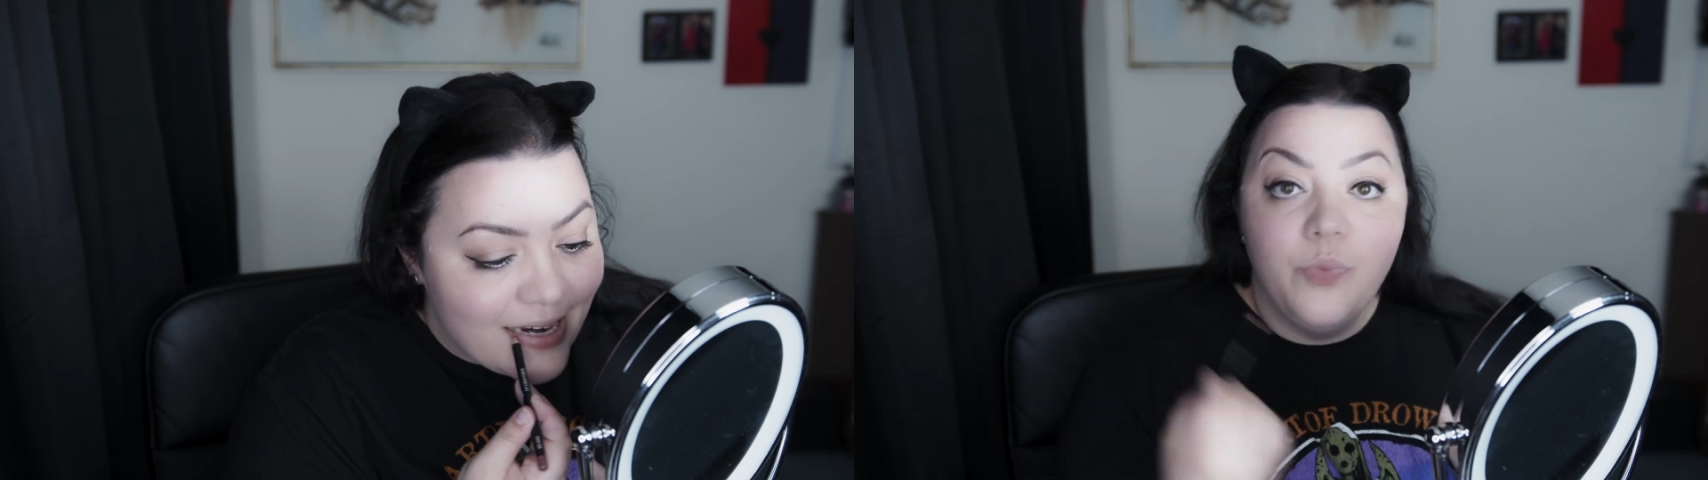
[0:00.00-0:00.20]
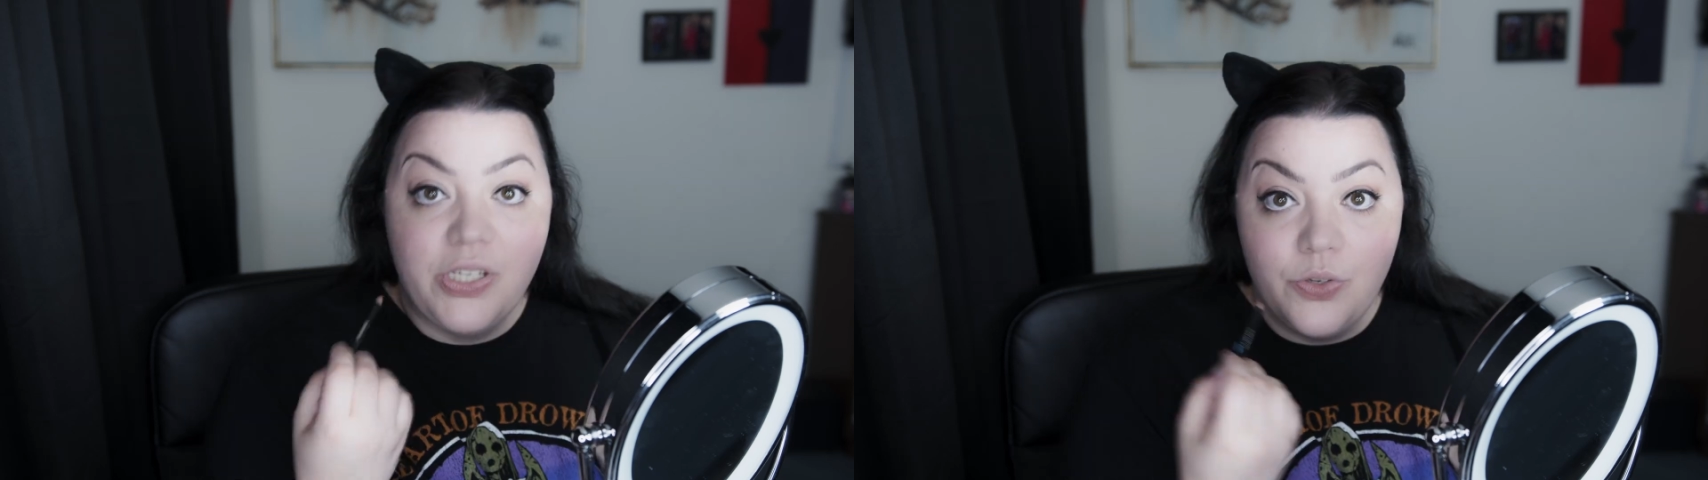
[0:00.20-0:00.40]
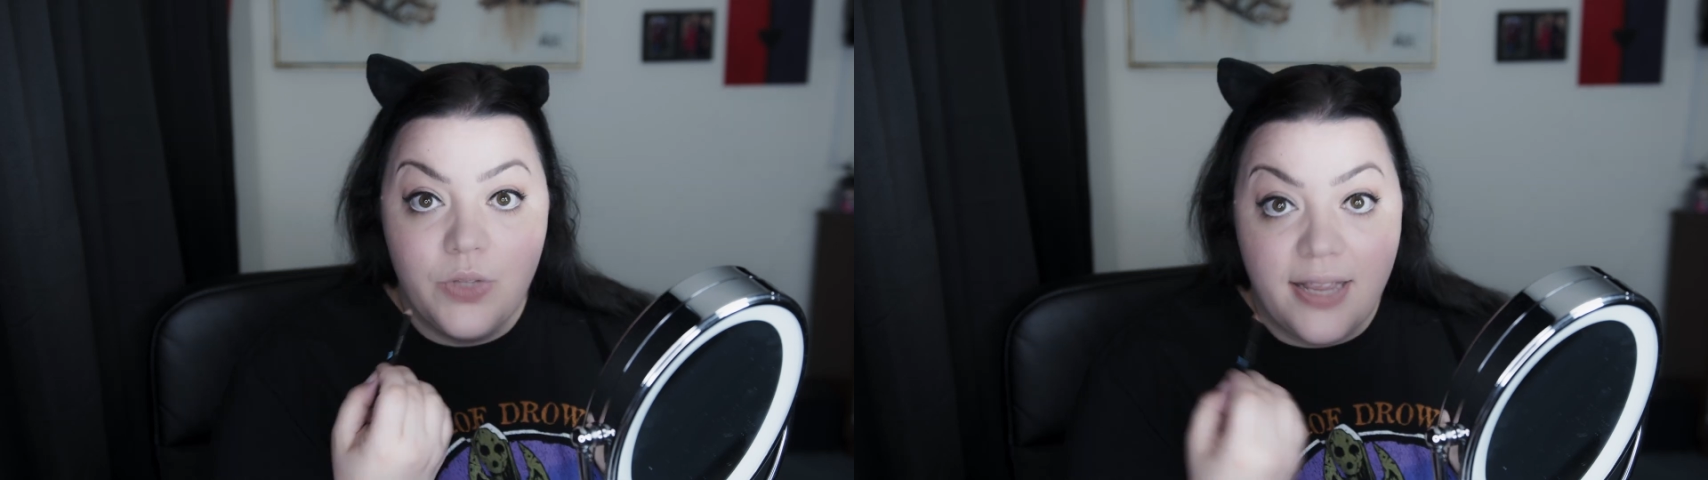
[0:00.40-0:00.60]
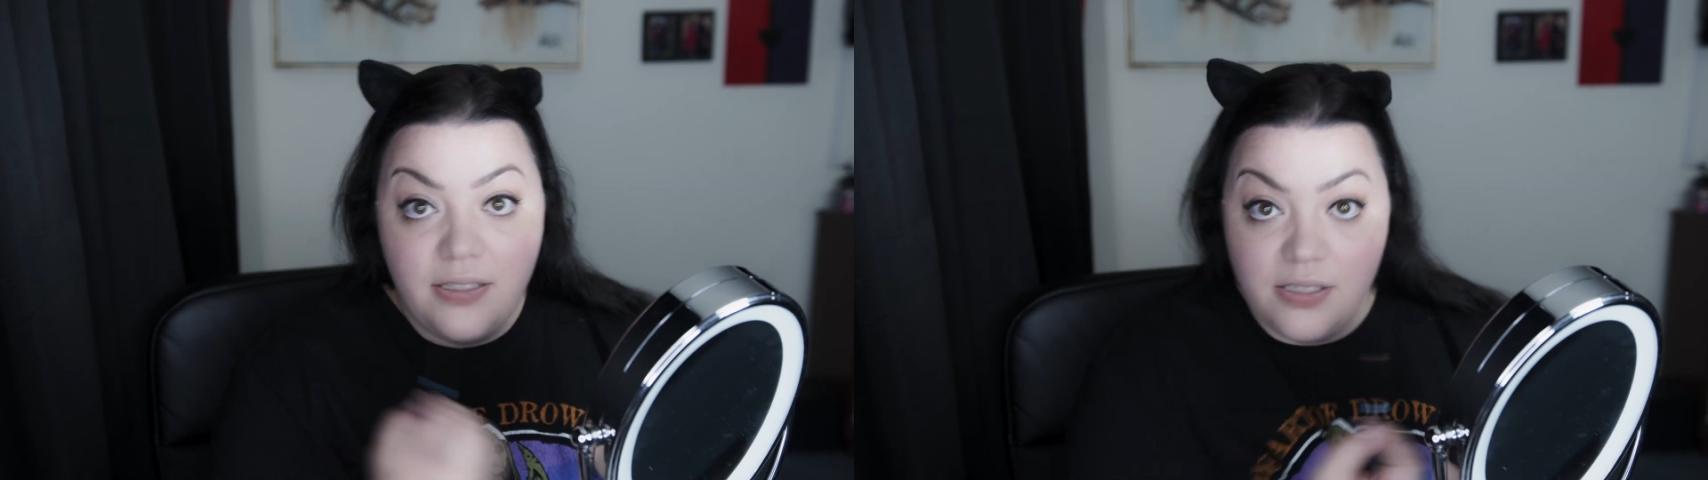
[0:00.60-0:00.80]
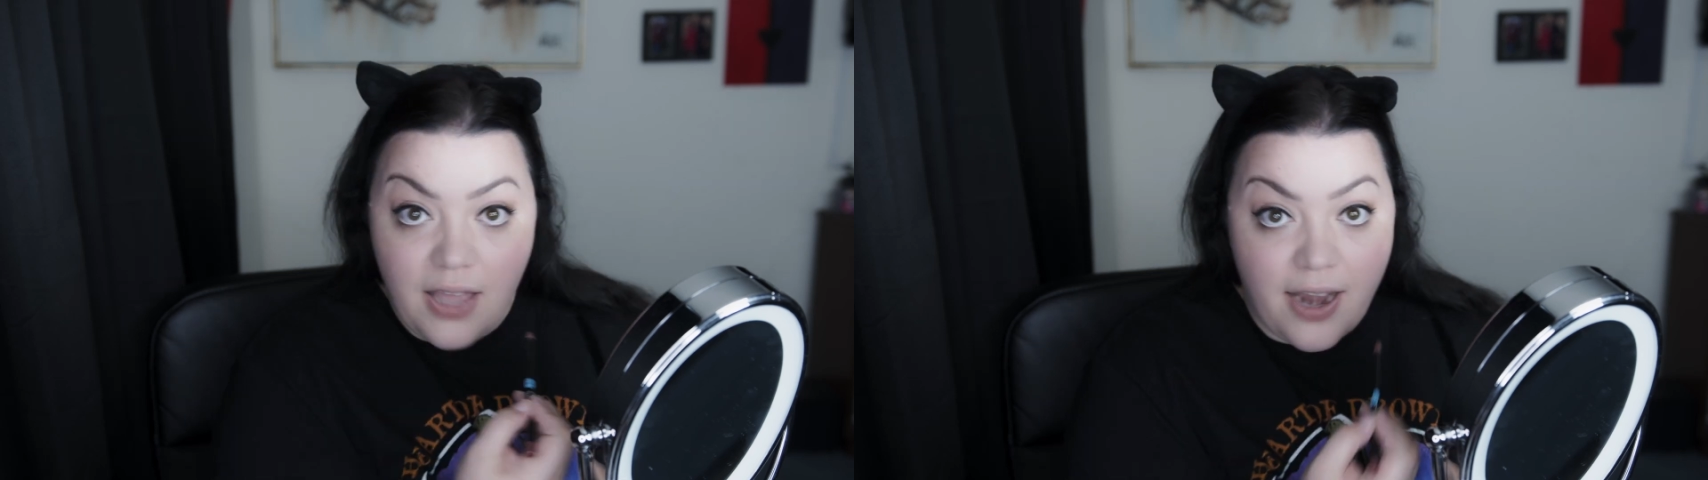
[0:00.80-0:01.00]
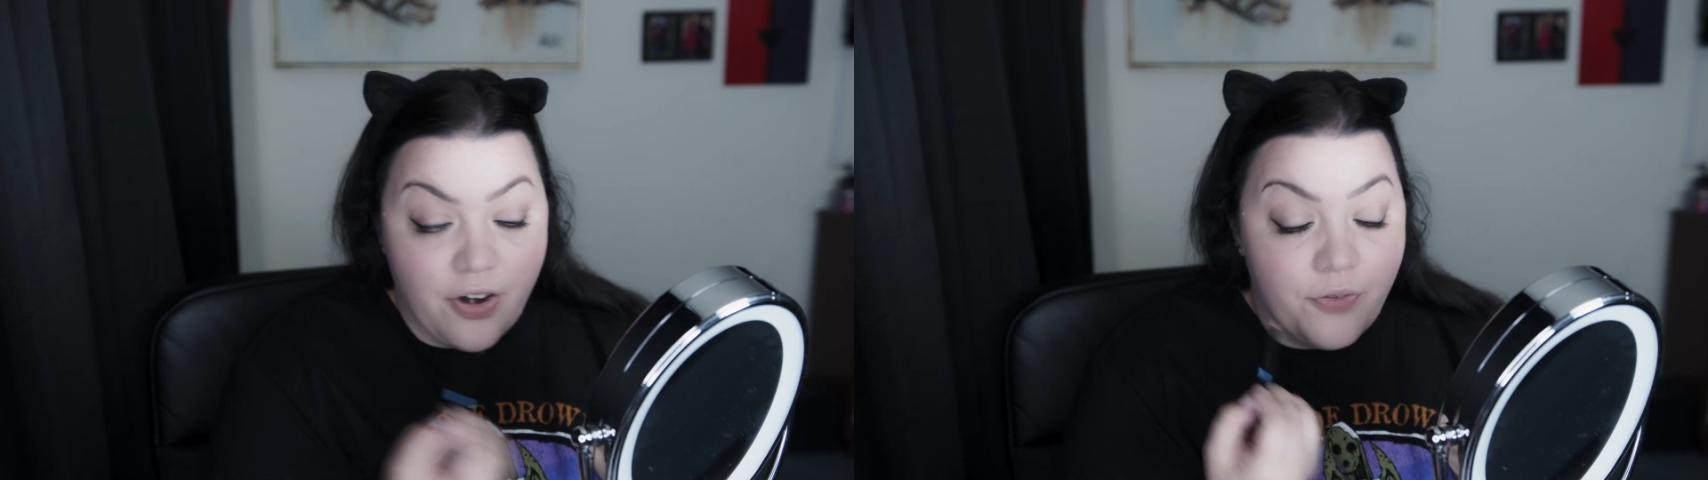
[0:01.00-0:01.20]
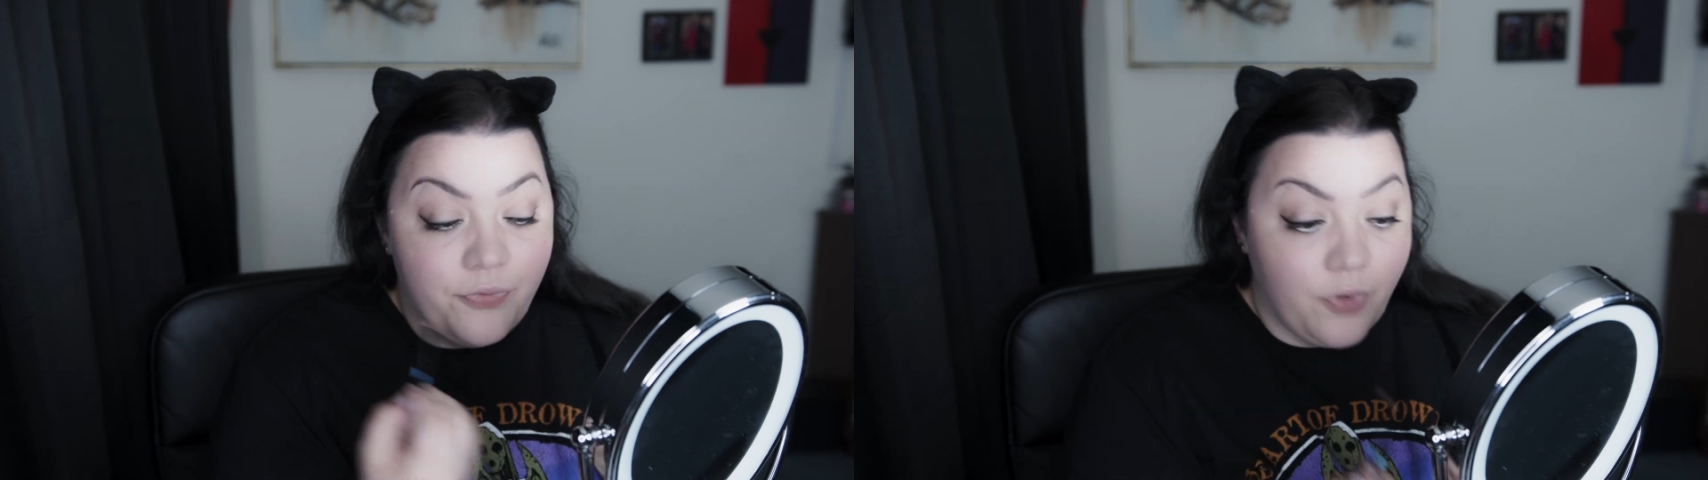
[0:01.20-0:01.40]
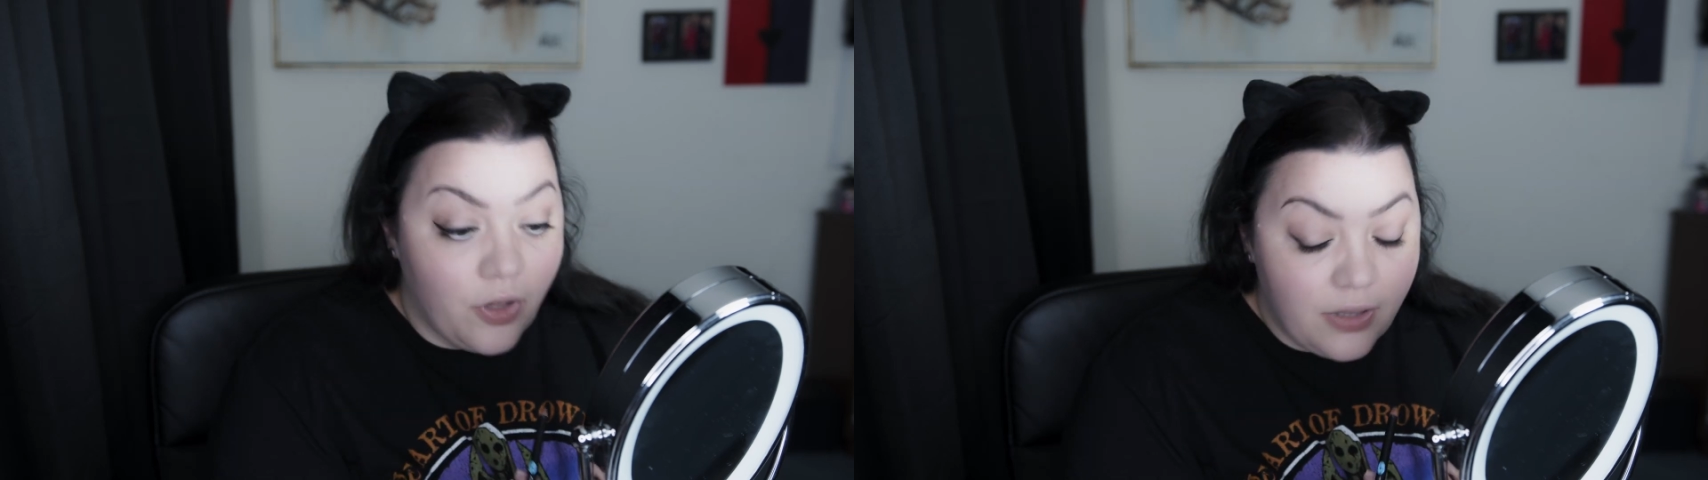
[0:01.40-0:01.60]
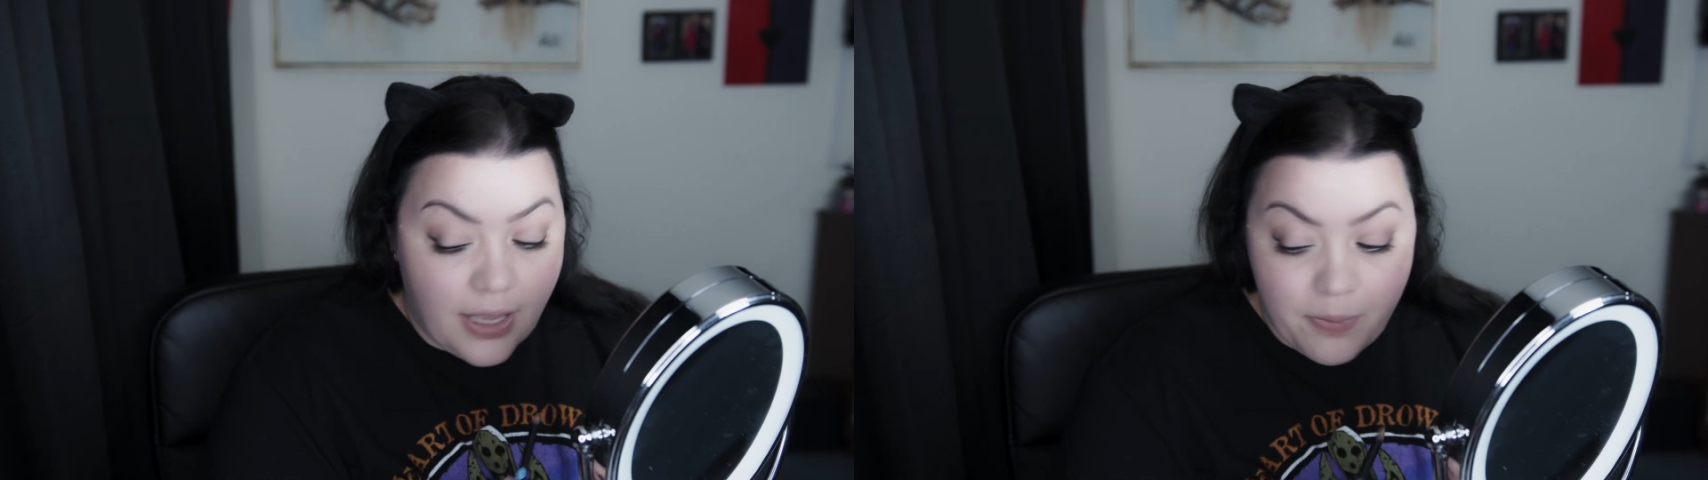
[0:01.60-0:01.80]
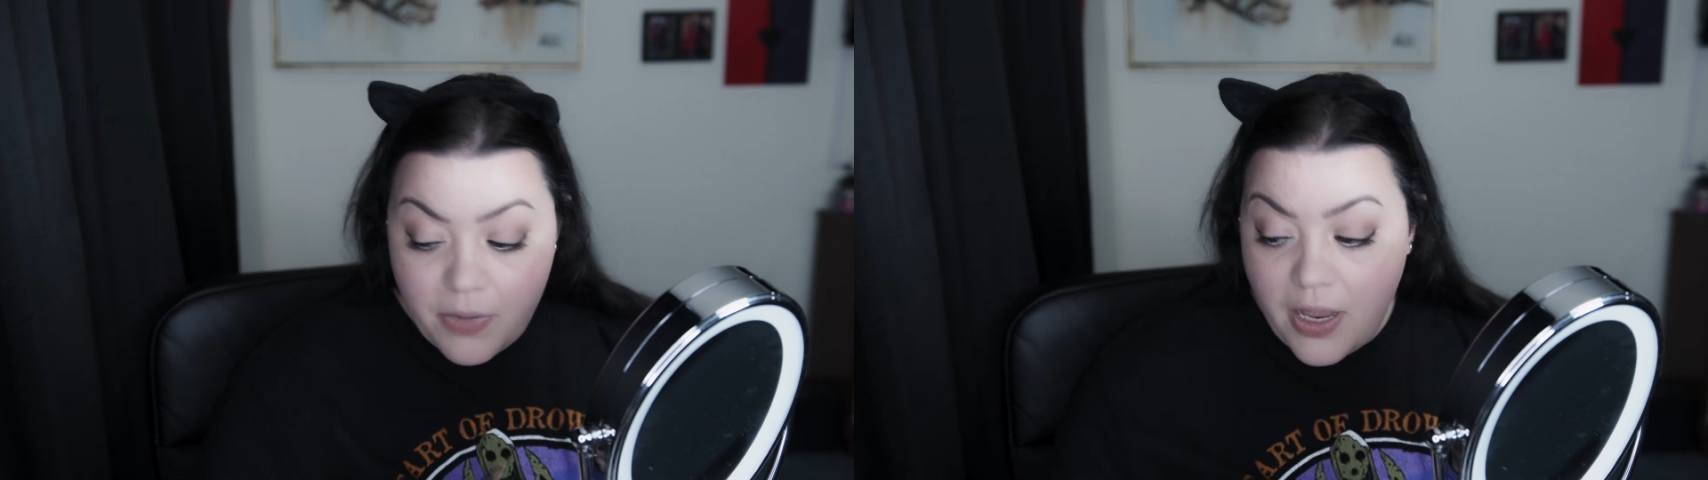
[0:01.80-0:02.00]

We do like to line our full lip.